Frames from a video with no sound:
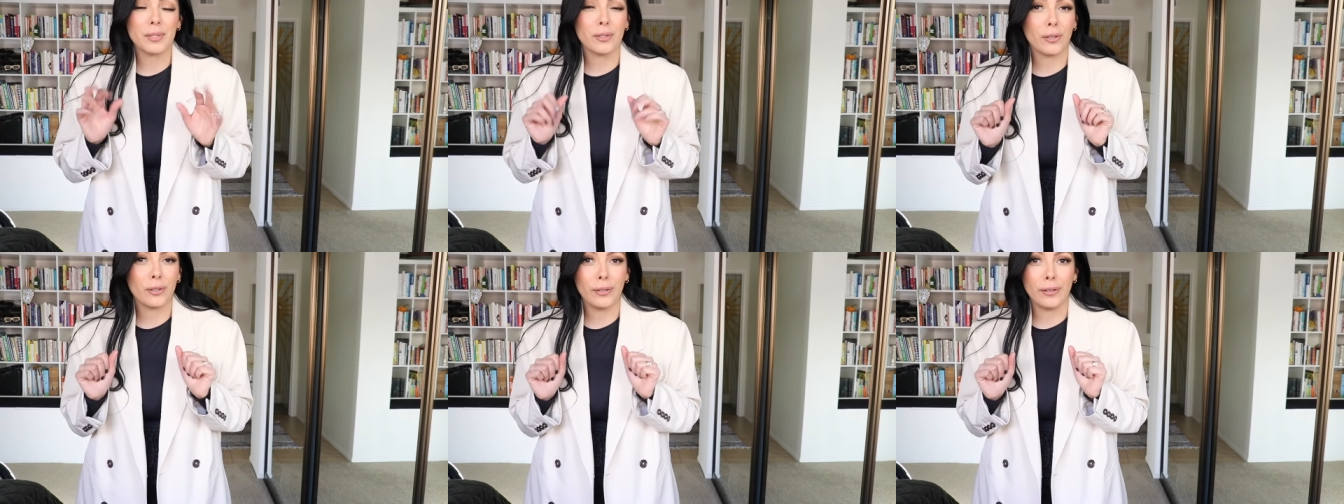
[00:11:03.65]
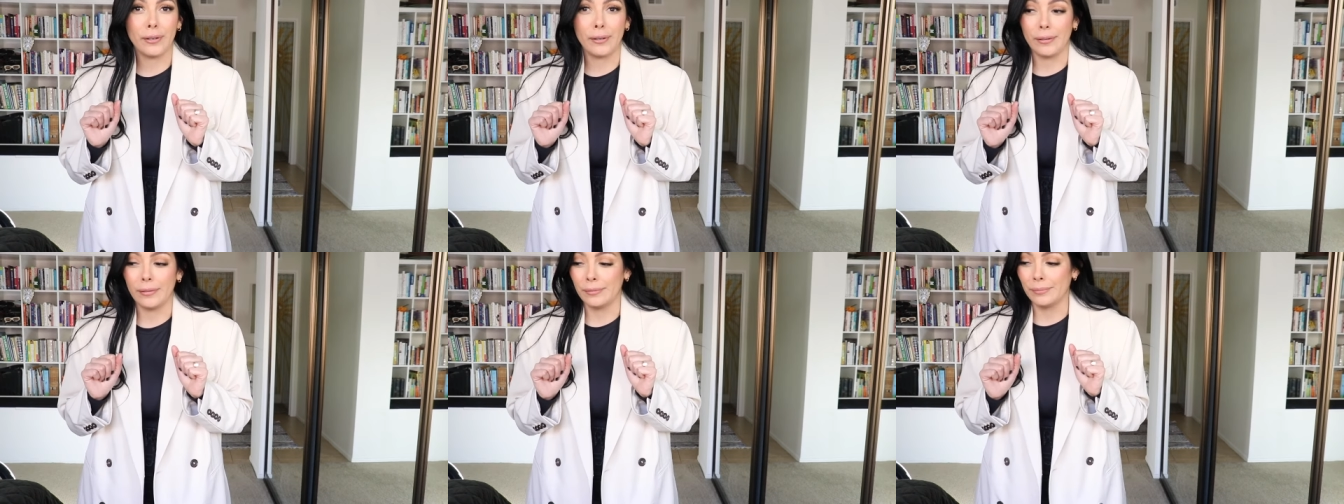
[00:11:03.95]

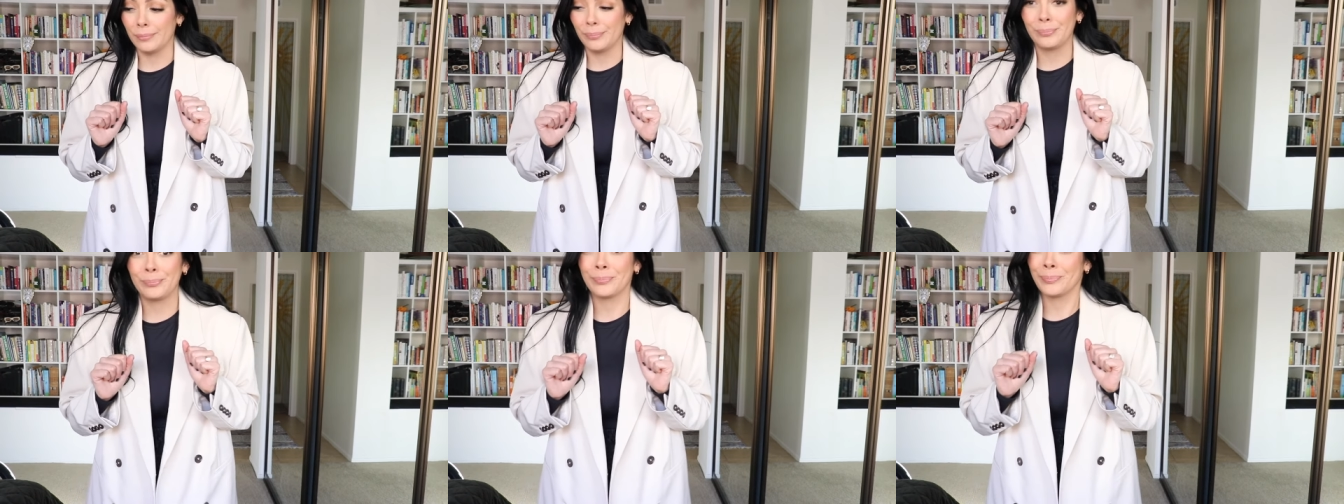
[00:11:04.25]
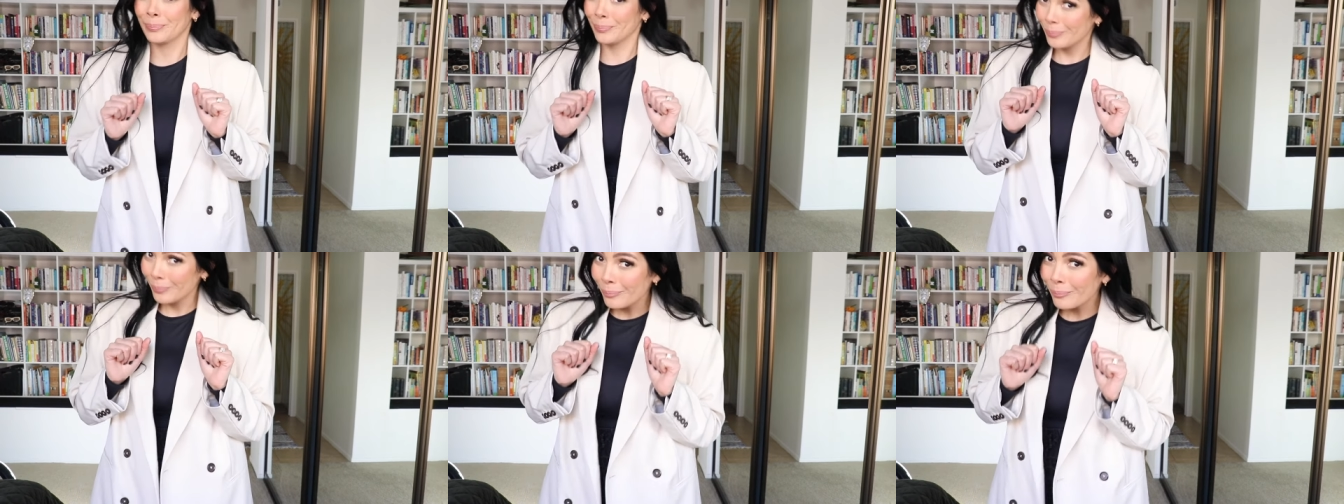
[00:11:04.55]
girl.
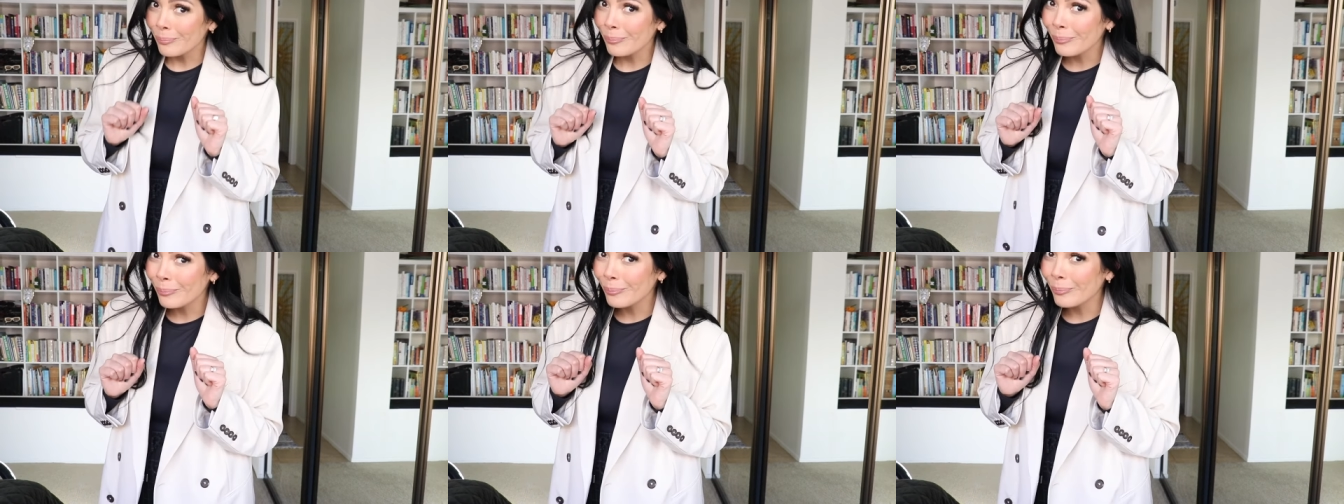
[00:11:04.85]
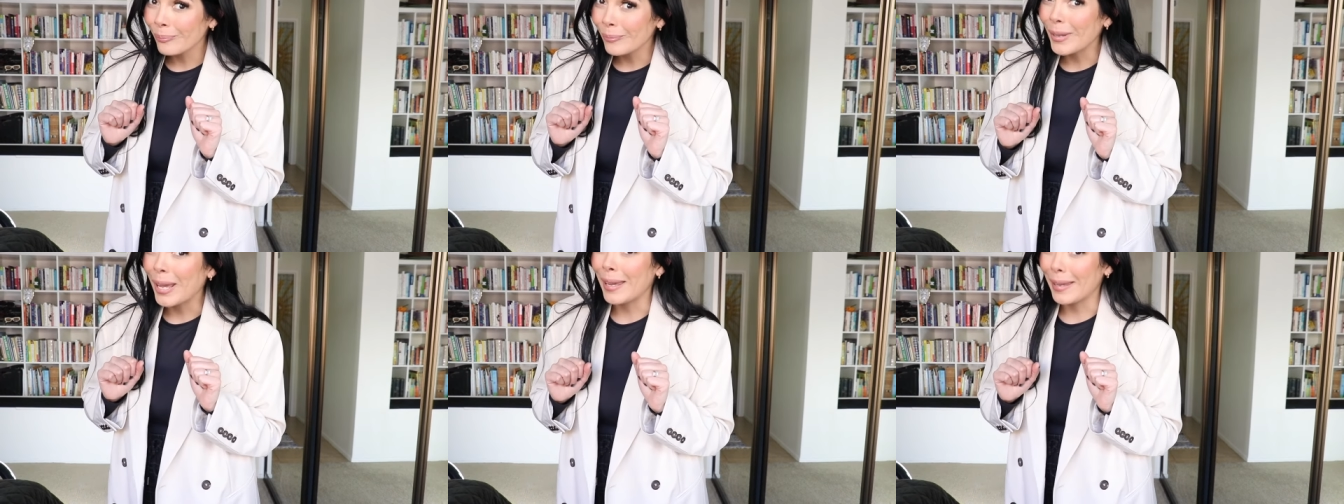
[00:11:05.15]

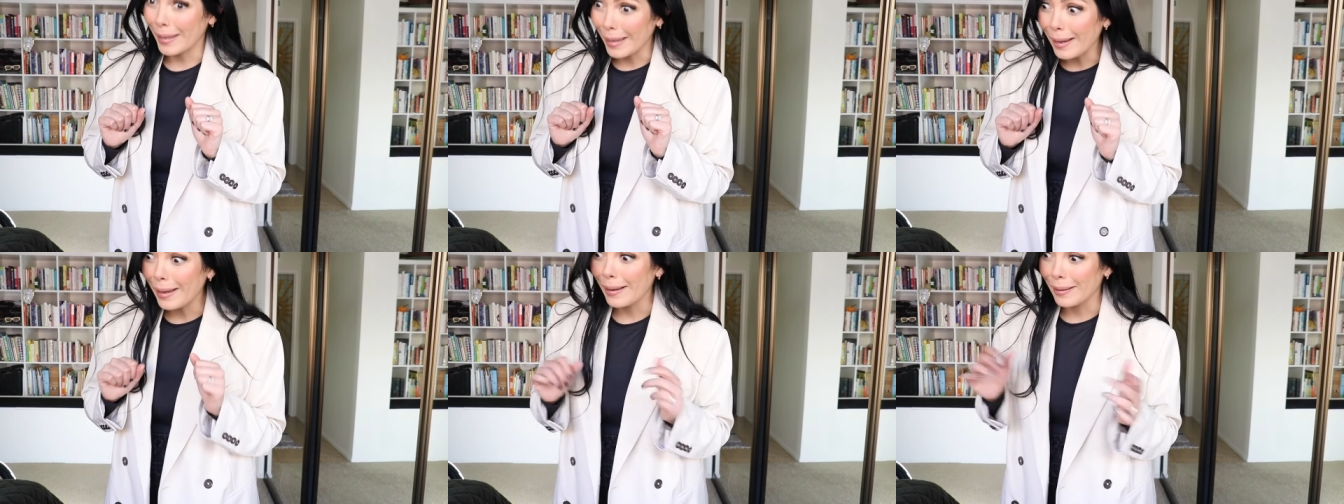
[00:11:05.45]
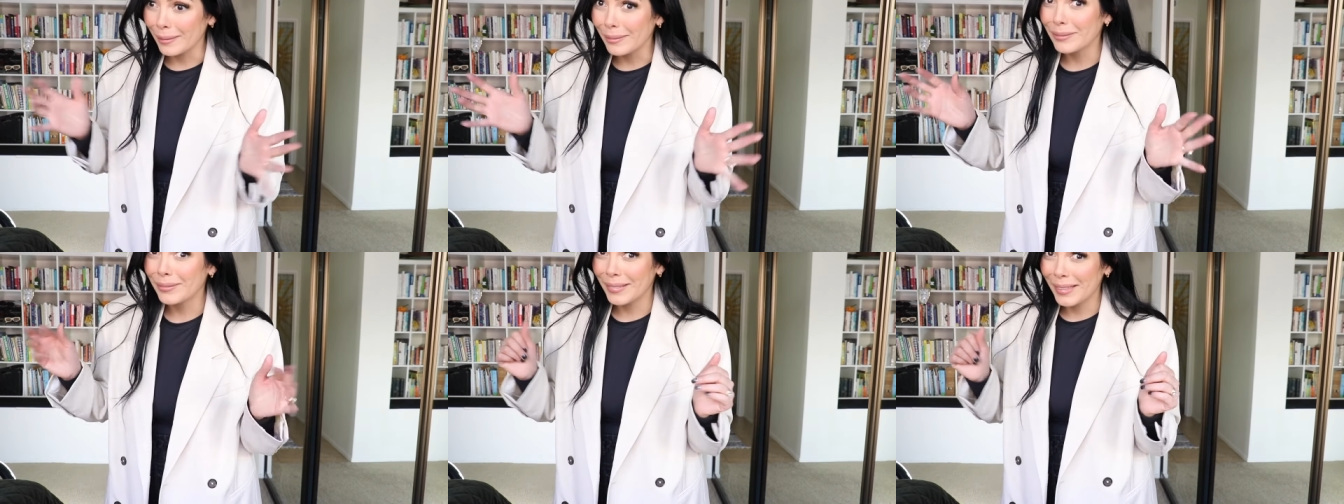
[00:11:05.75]

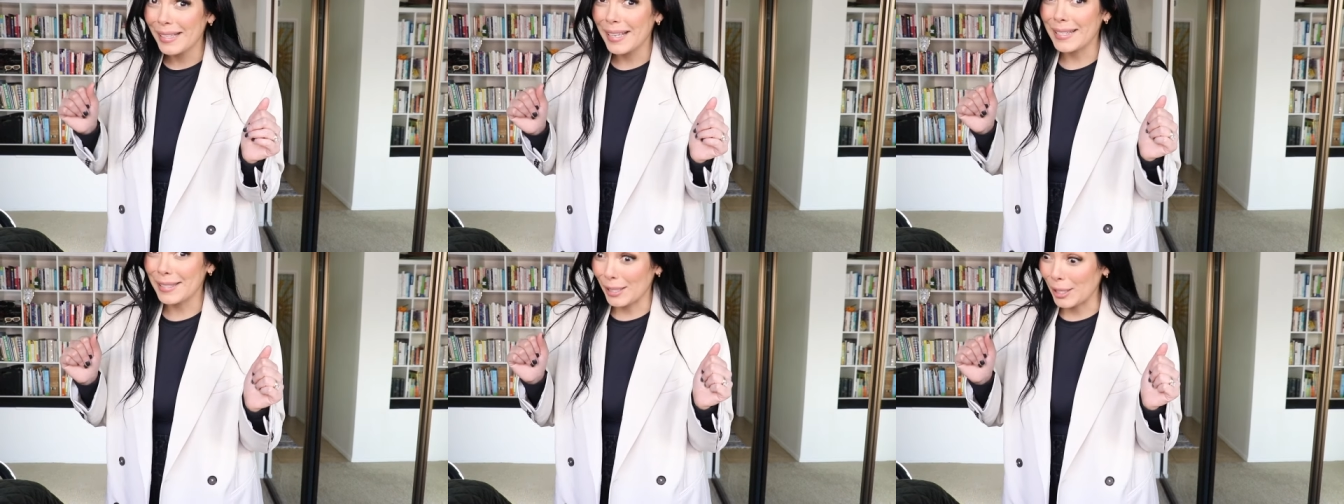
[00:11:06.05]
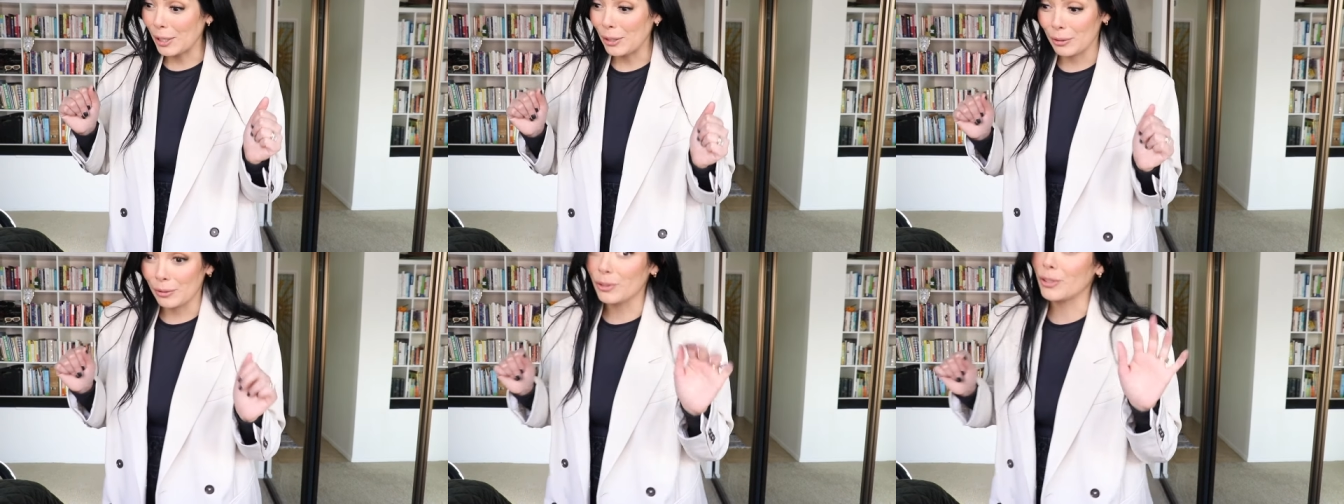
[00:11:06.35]
Yeah, it's
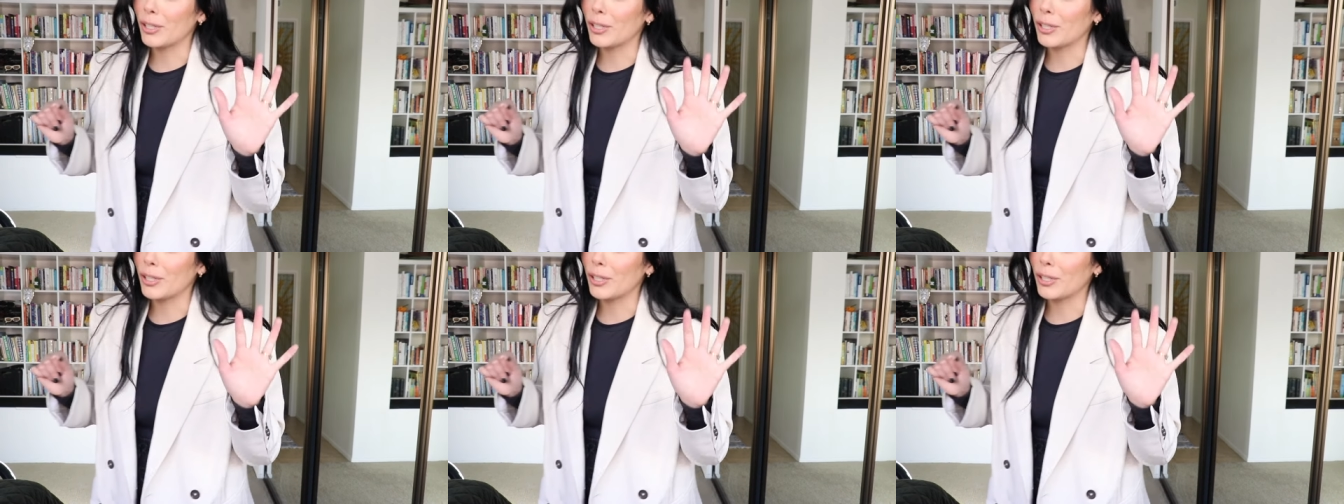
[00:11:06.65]
cute,